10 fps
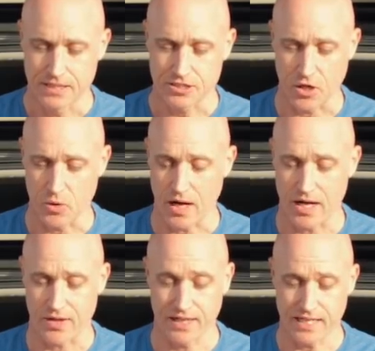So
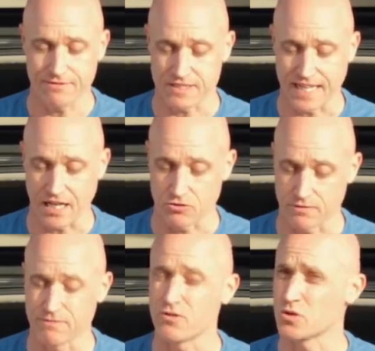the Leaf is
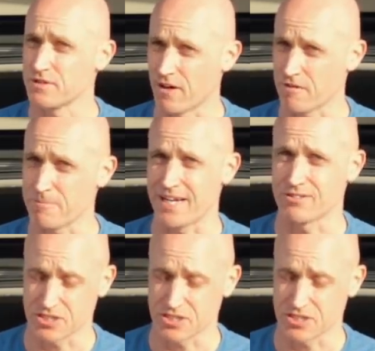£845